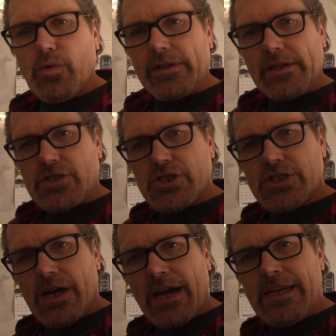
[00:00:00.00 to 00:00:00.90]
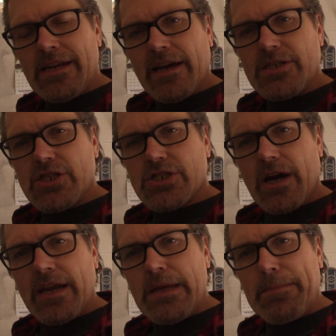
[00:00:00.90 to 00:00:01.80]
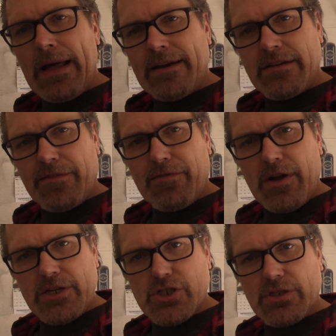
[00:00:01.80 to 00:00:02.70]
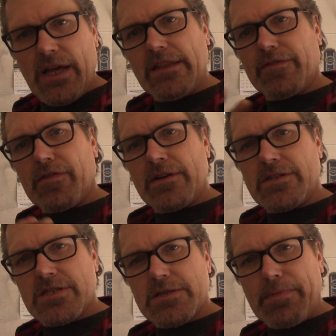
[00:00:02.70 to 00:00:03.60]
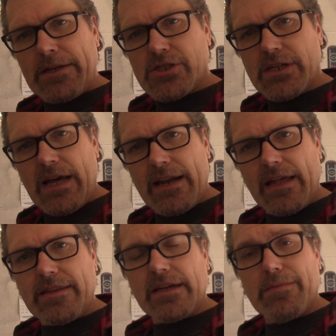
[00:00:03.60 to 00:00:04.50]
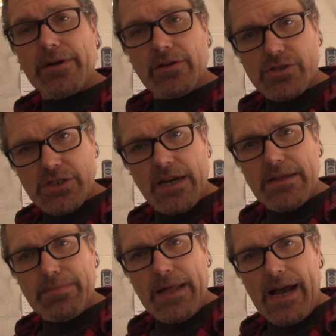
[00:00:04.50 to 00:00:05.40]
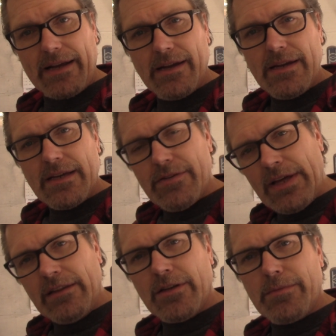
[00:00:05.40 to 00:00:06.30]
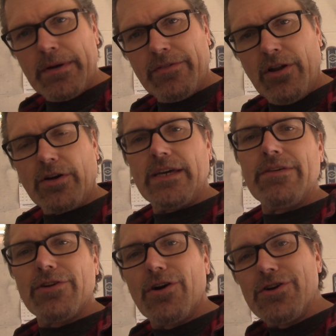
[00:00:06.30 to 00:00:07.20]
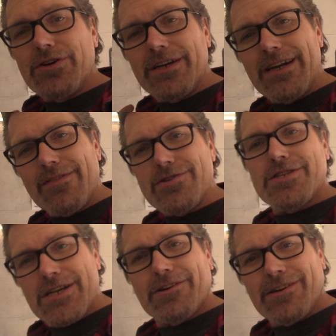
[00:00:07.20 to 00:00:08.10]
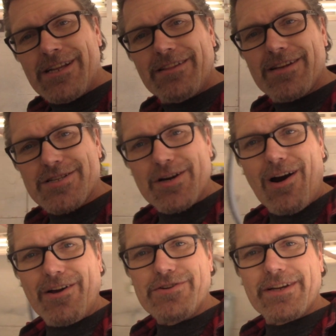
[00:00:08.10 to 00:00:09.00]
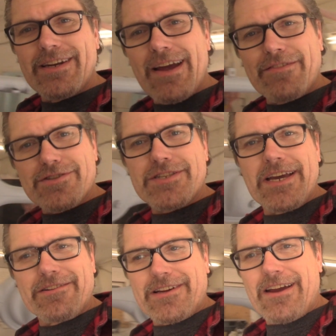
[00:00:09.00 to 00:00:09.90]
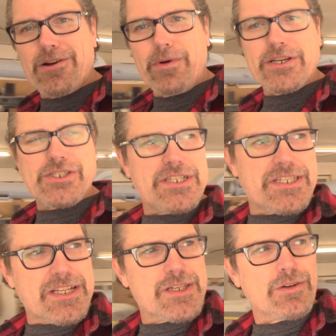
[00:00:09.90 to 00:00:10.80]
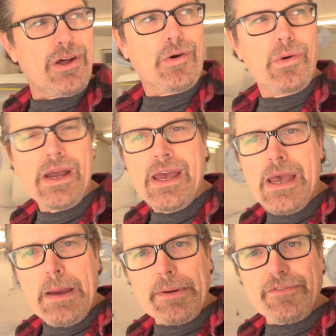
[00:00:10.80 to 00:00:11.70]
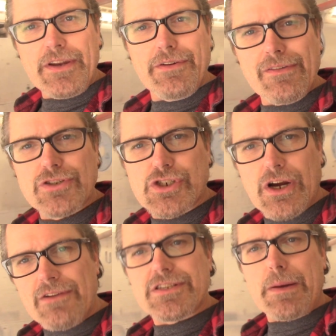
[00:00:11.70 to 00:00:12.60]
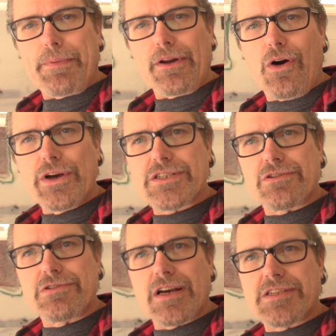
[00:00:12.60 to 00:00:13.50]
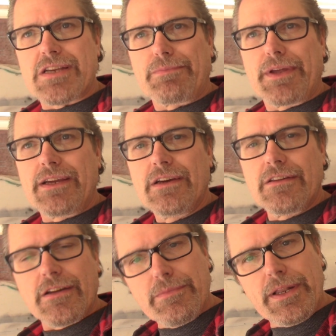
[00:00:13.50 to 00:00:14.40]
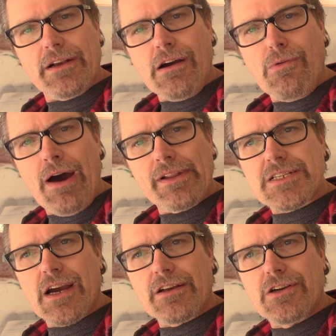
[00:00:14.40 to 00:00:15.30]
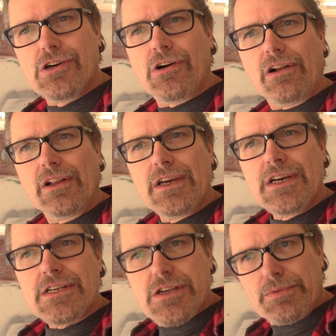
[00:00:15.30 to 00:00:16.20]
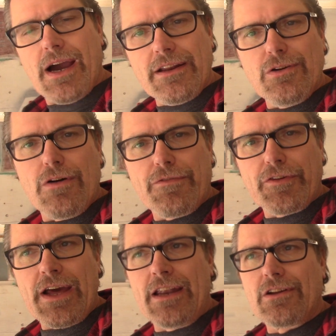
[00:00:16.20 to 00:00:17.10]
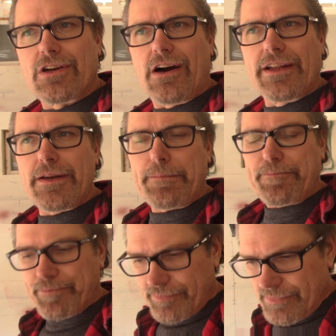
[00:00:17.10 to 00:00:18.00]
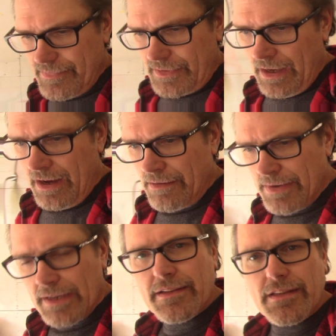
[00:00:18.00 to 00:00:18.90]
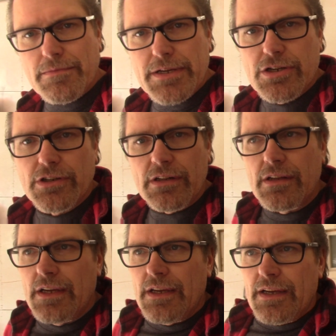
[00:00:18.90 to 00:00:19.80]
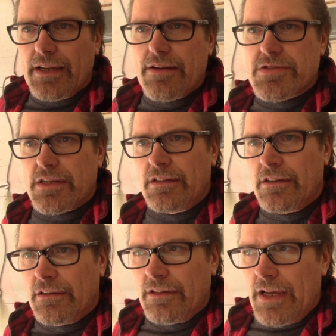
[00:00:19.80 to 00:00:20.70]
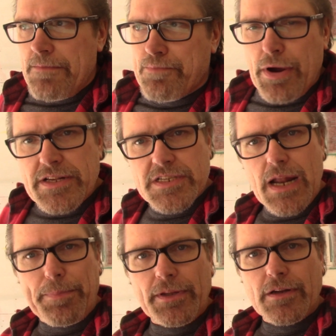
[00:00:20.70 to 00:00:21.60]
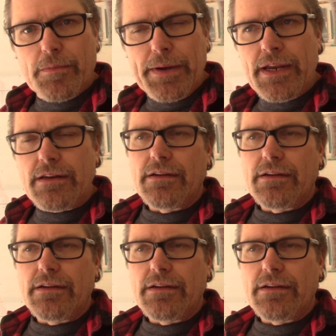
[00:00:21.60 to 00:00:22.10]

with a shiny, nice shiny black differential, and the front suspension of that, I think I'm going to go shiny black. Give it that little bit of a look. Even though you can never see underneath this car. You can never see under carried away. She sits so low. But if anyone ever drives it up on a hoist or does something, they can be like, oh wow, that's kind of cool. So I'm kind of going for that look on it. I think that'd be cool. It gives it a little, it breaks it up a little bit,